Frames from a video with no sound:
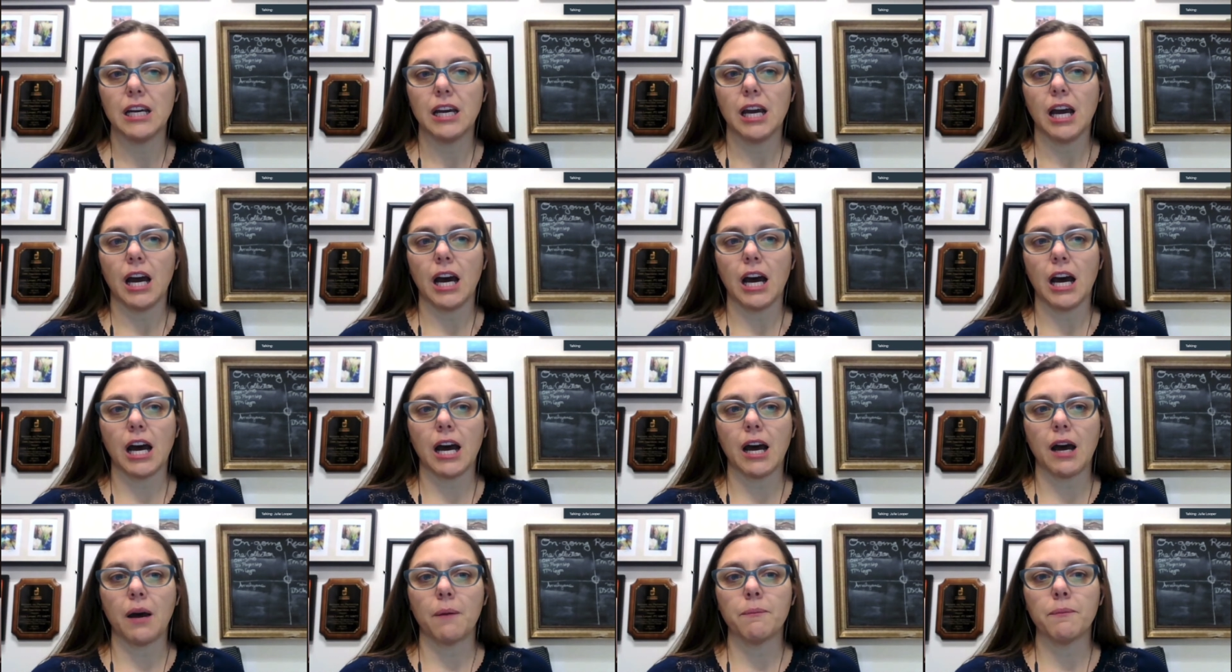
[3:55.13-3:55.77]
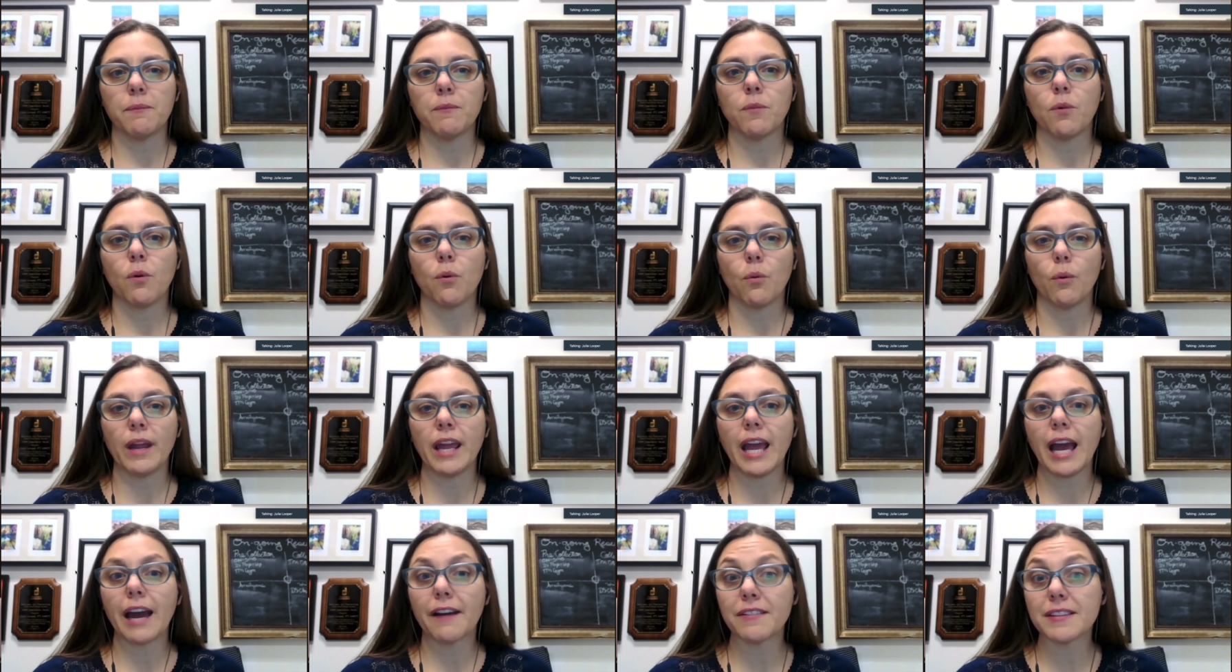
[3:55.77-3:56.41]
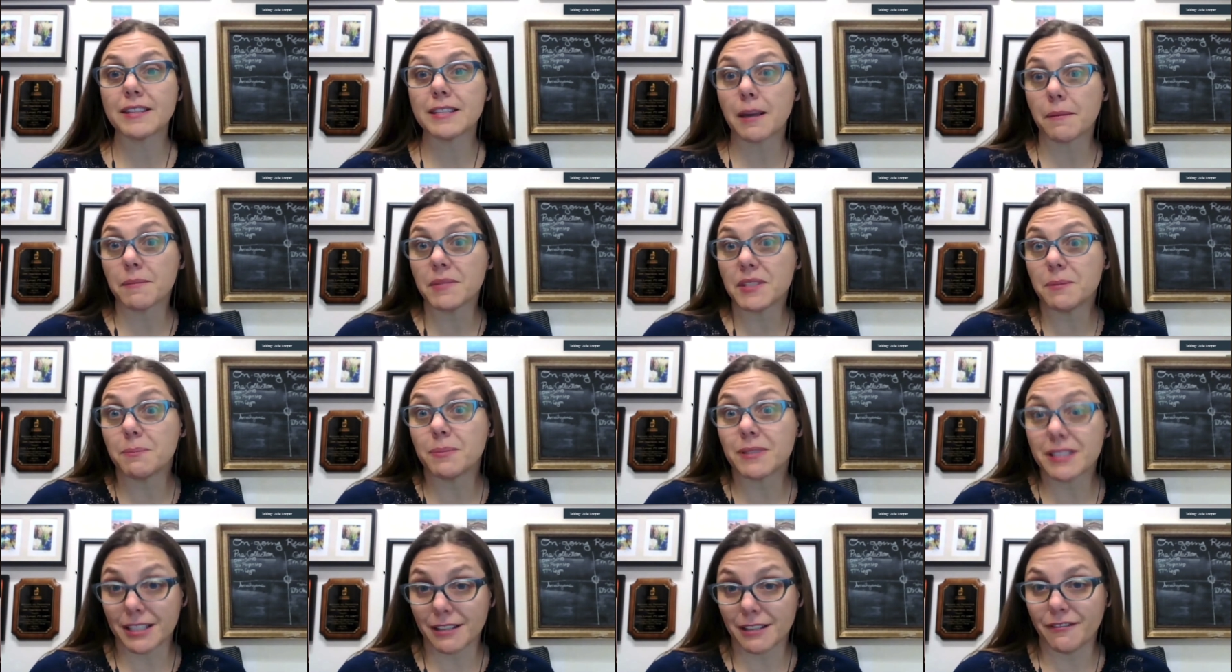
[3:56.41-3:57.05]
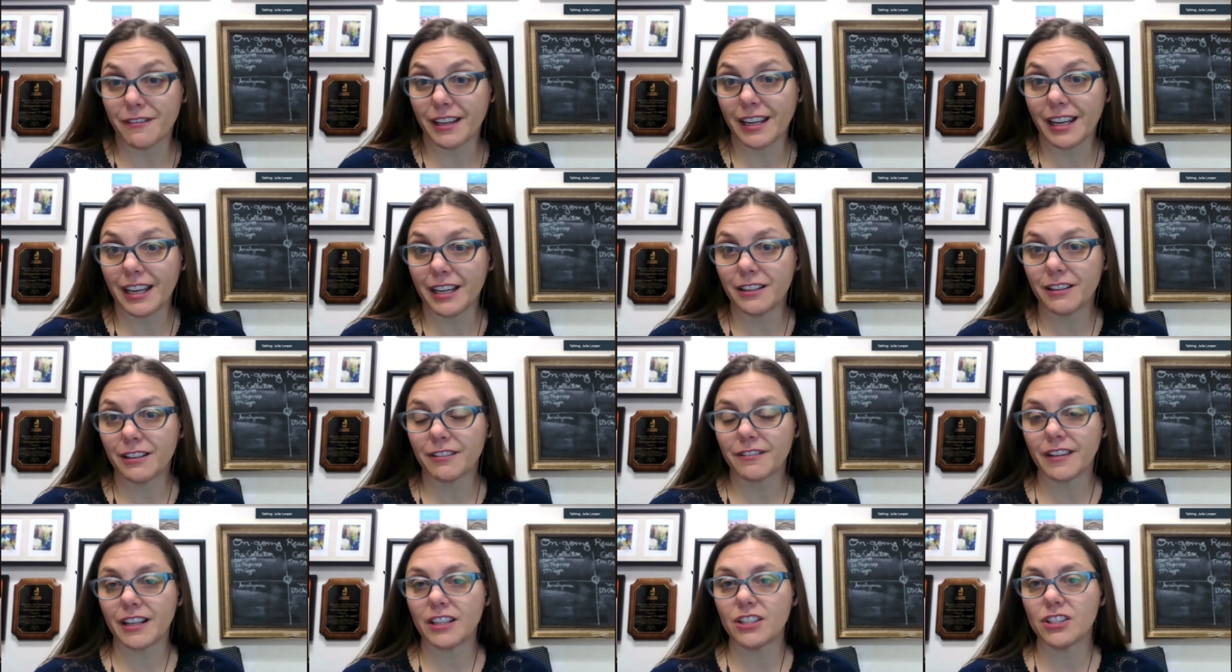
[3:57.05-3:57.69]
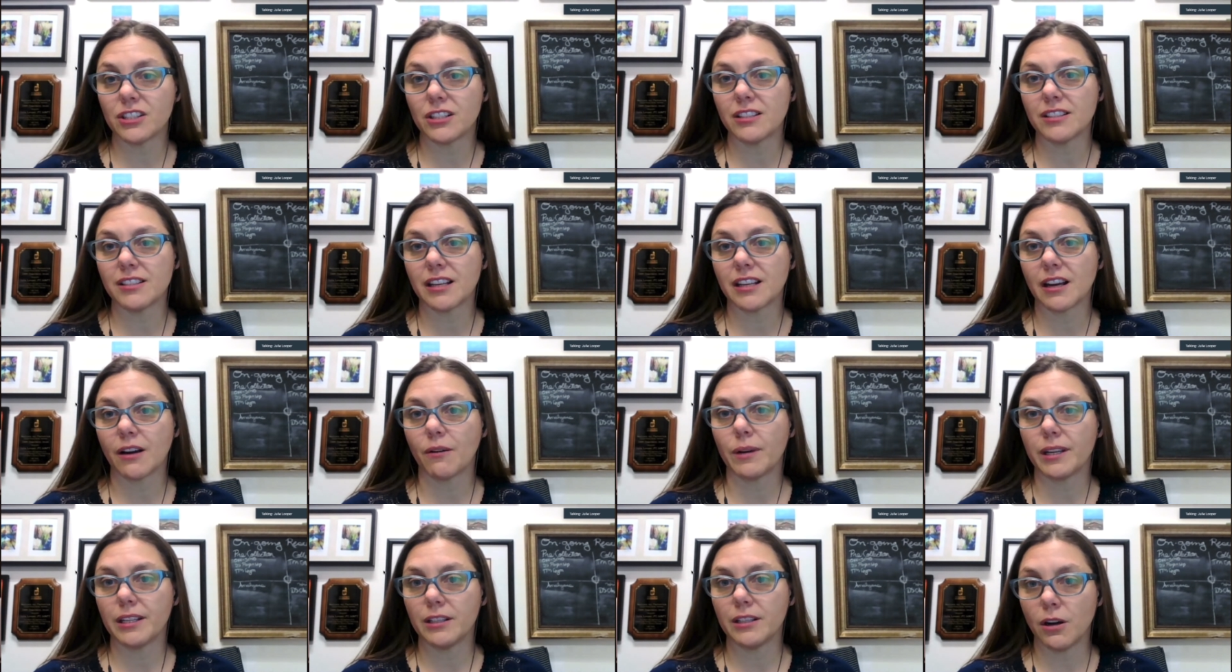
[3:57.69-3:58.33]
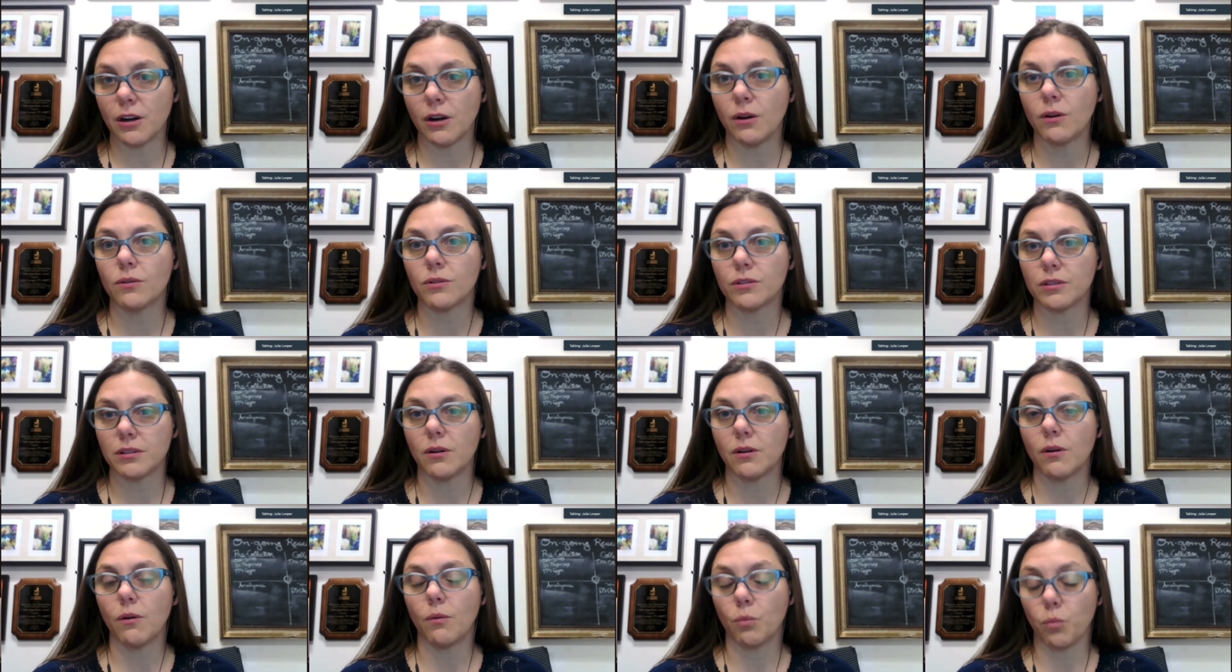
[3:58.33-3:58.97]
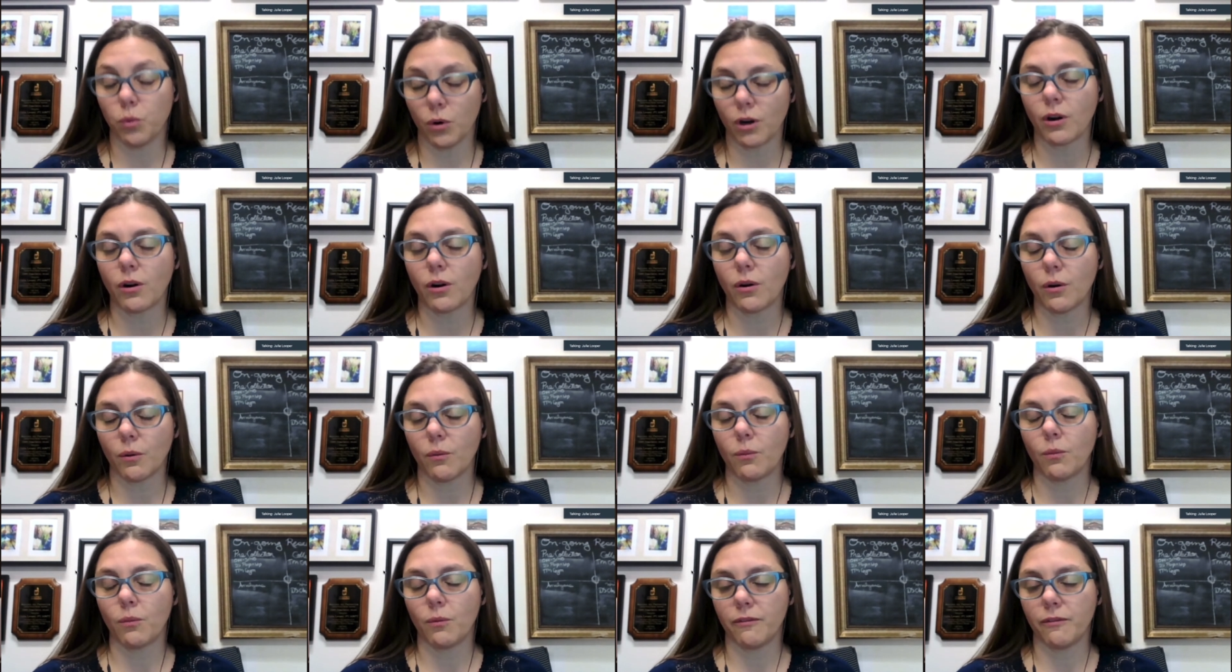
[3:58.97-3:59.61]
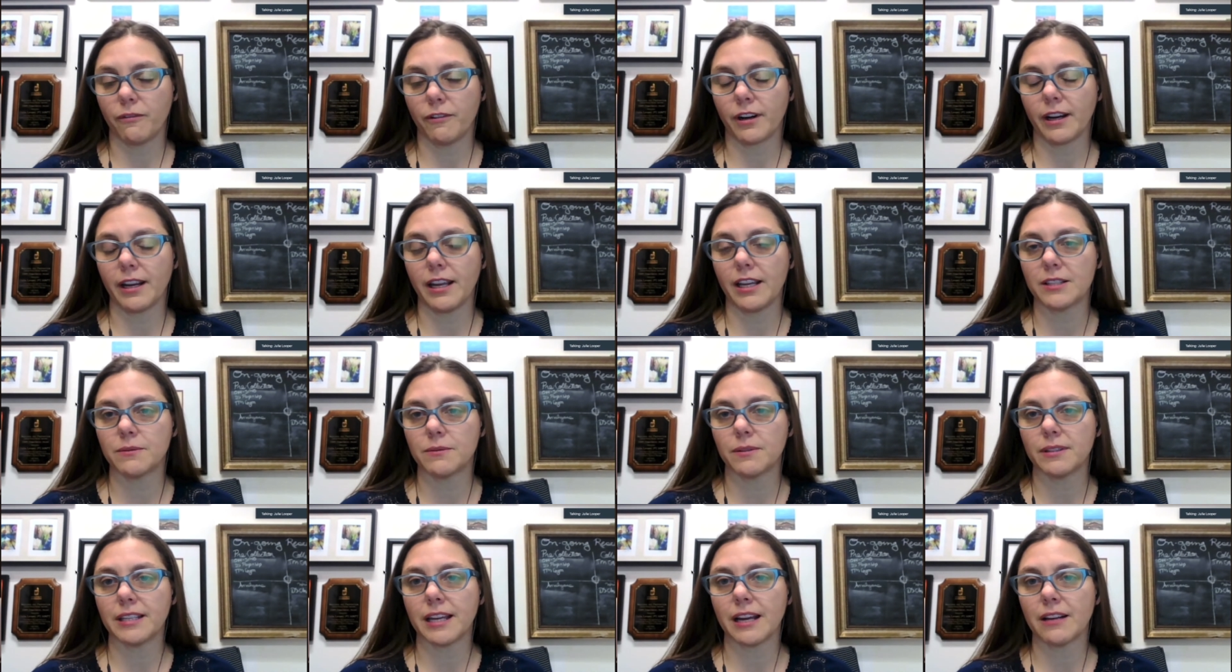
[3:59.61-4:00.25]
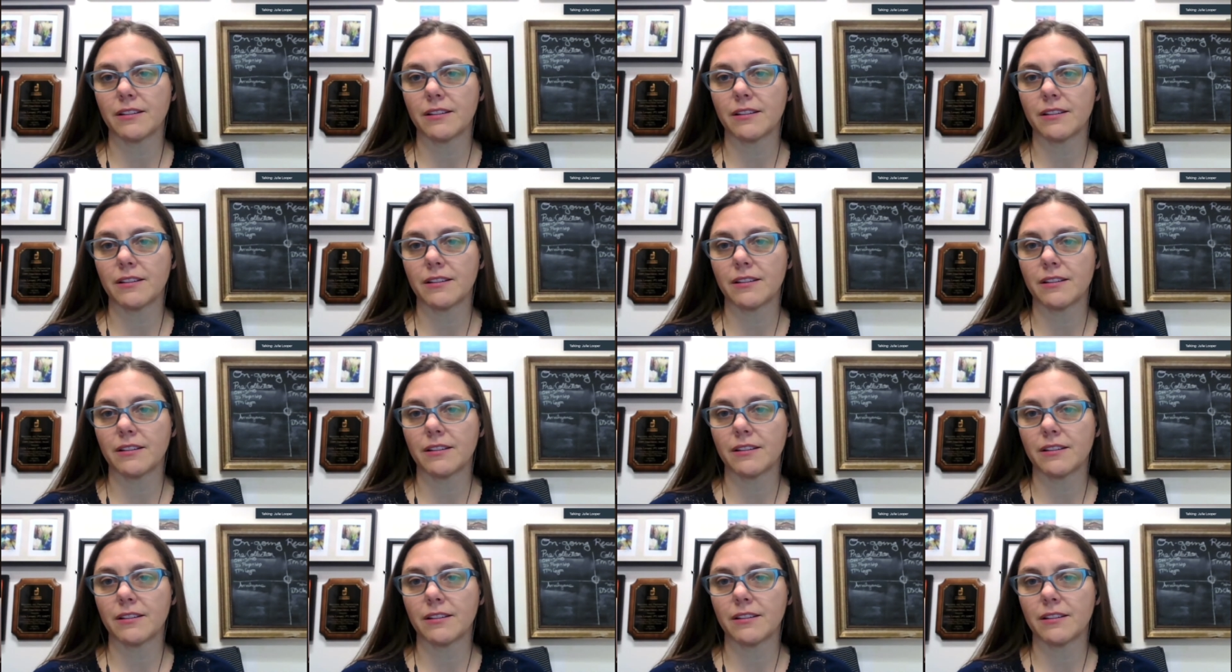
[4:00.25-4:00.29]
Um, we have some specific interventions that we know work for kids with Down